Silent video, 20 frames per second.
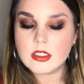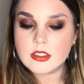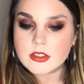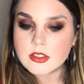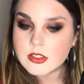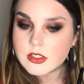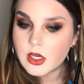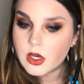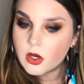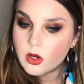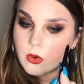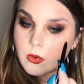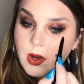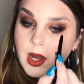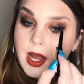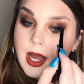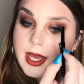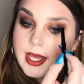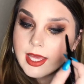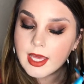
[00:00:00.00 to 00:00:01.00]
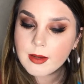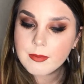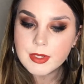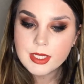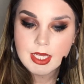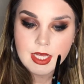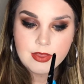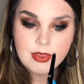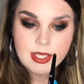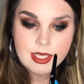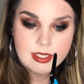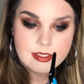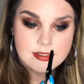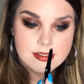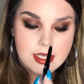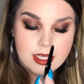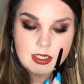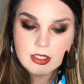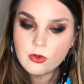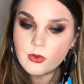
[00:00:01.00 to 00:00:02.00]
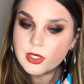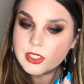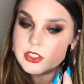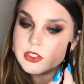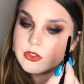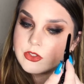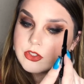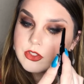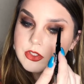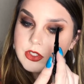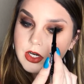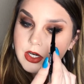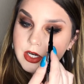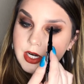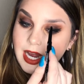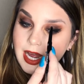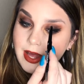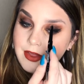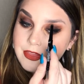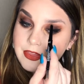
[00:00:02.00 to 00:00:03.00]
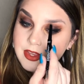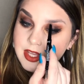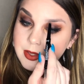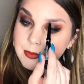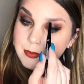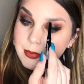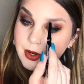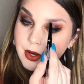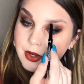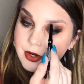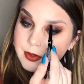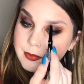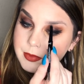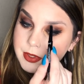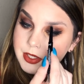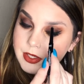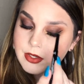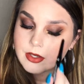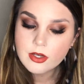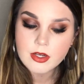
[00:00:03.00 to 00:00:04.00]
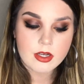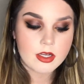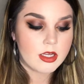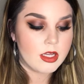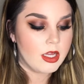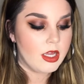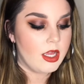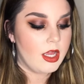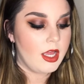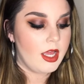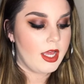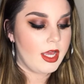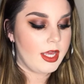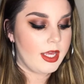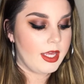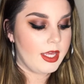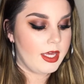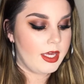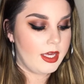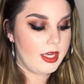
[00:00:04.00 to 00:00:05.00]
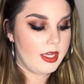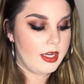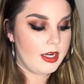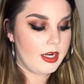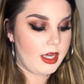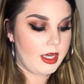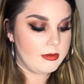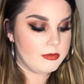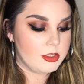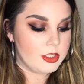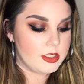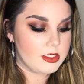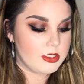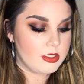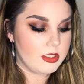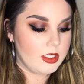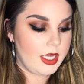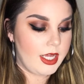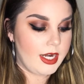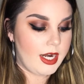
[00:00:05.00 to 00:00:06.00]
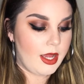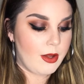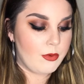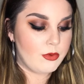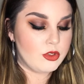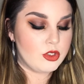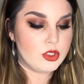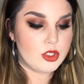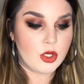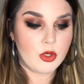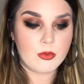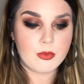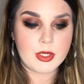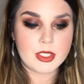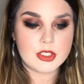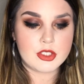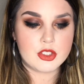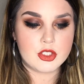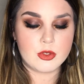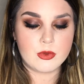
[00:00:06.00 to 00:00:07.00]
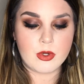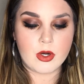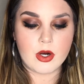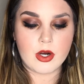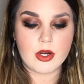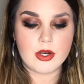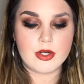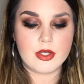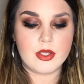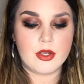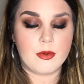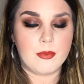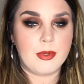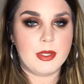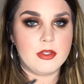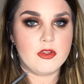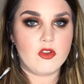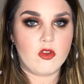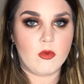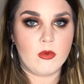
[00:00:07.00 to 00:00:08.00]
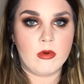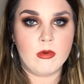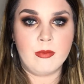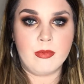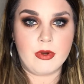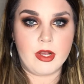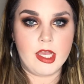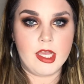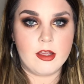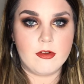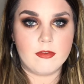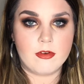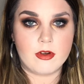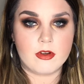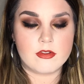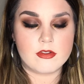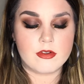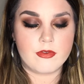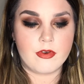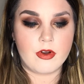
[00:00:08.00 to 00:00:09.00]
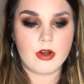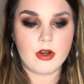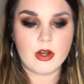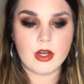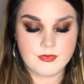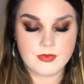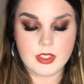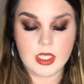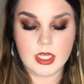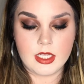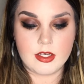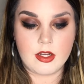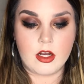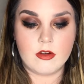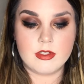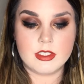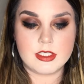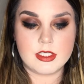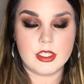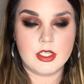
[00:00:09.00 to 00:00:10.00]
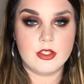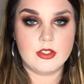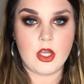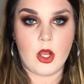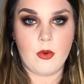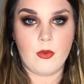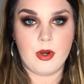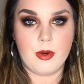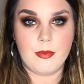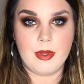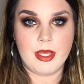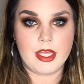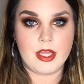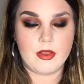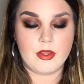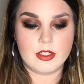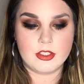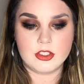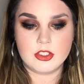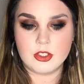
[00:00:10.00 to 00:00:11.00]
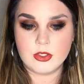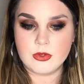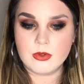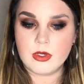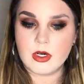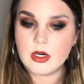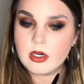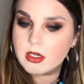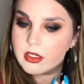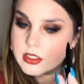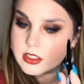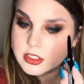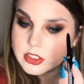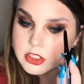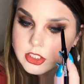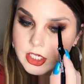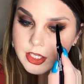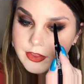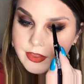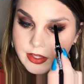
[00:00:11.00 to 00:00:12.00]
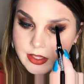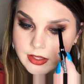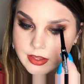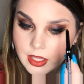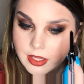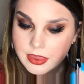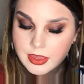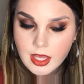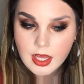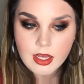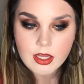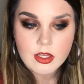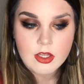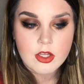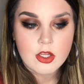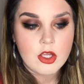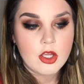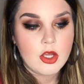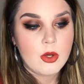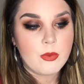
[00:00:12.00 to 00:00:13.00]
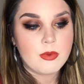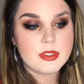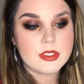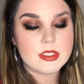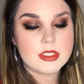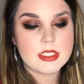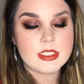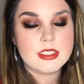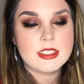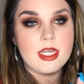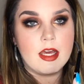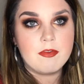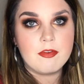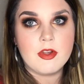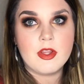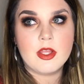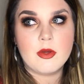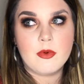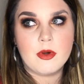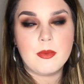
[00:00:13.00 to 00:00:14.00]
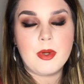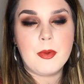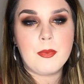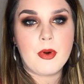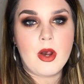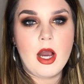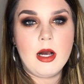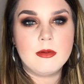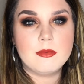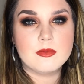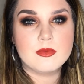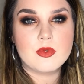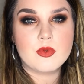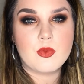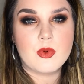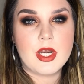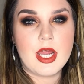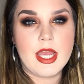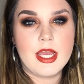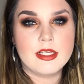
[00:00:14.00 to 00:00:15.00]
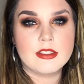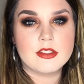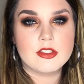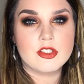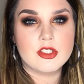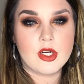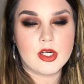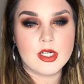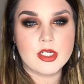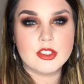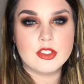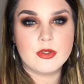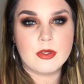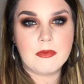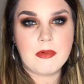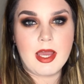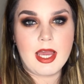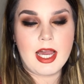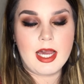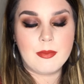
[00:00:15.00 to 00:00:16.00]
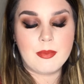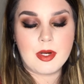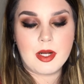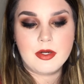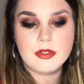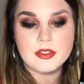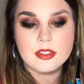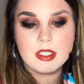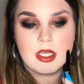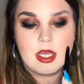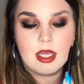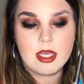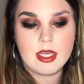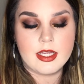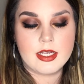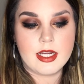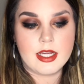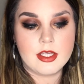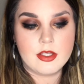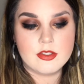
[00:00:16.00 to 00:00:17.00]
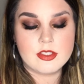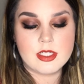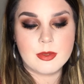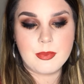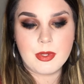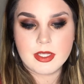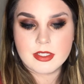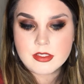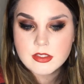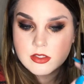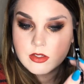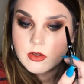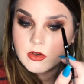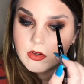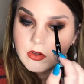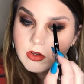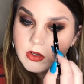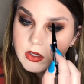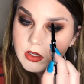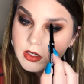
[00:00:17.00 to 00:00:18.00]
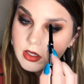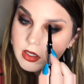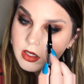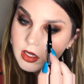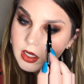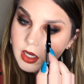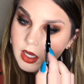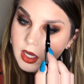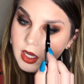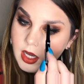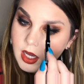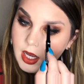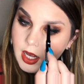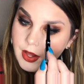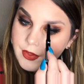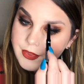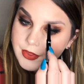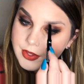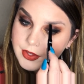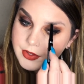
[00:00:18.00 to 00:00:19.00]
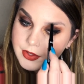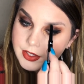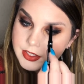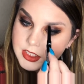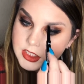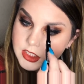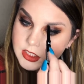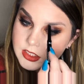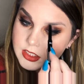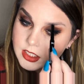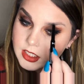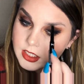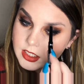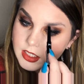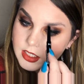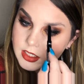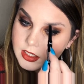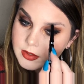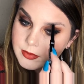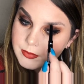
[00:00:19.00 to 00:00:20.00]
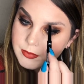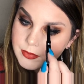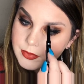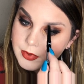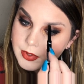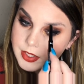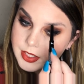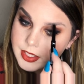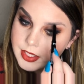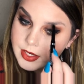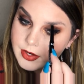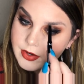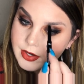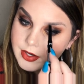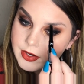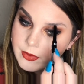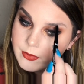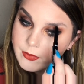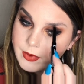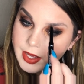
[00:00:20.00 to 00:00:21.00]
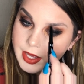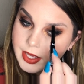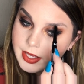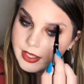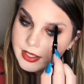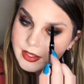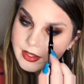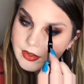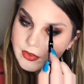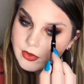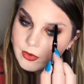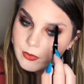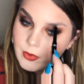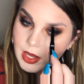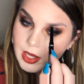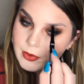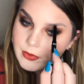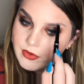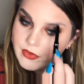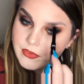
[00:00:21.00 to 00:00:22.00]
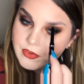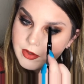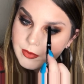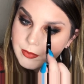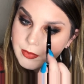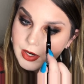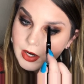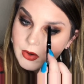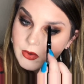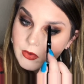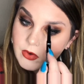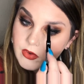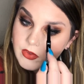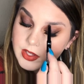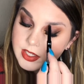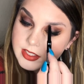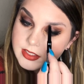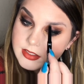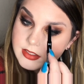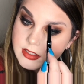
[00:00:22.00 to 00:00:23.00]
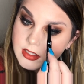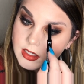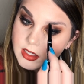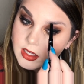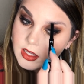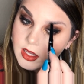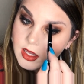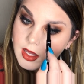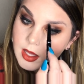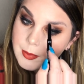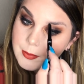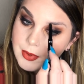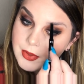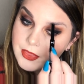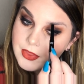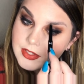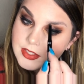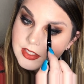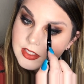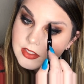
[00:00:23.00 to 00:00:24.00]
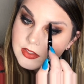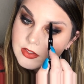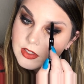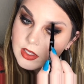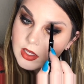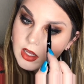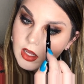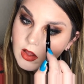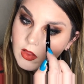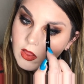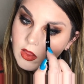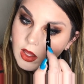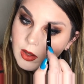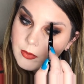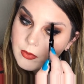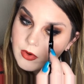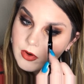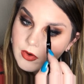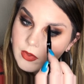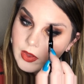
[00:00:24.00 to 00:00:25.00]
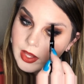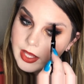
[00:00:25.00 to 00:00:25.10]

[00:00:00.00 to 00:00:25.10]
So I am, again, like I said, going to start at the bottom here, and I don't press too hard. Your pencil will break, first of all, and obviously you don't want to make it look too harsh. I think that was definitely one of my problems when I started doing my eyebrows and I used a pencil. I think you can just get pretty carried away, either way, with Dipbrow or this. But this is a lot more